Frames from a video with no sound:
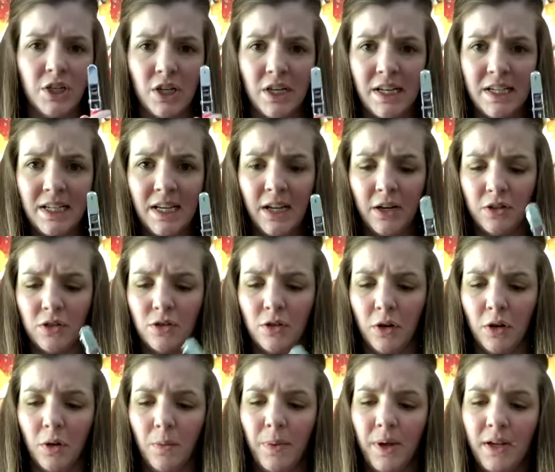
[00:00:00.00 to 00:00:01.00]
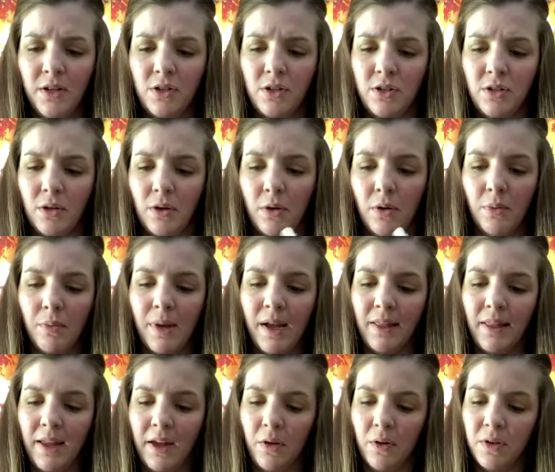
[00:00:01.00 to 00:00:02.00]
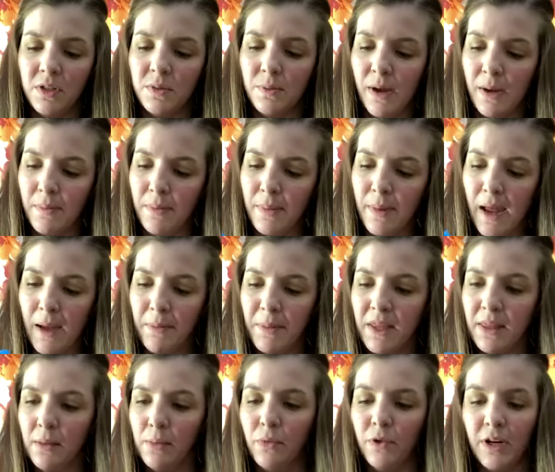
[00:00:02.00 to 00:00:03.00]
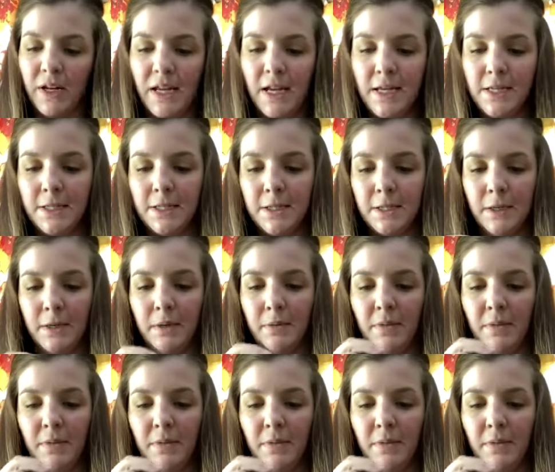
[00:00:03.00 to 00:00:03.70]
I need to get a circle punch, so my leg holes might not be the prettiest.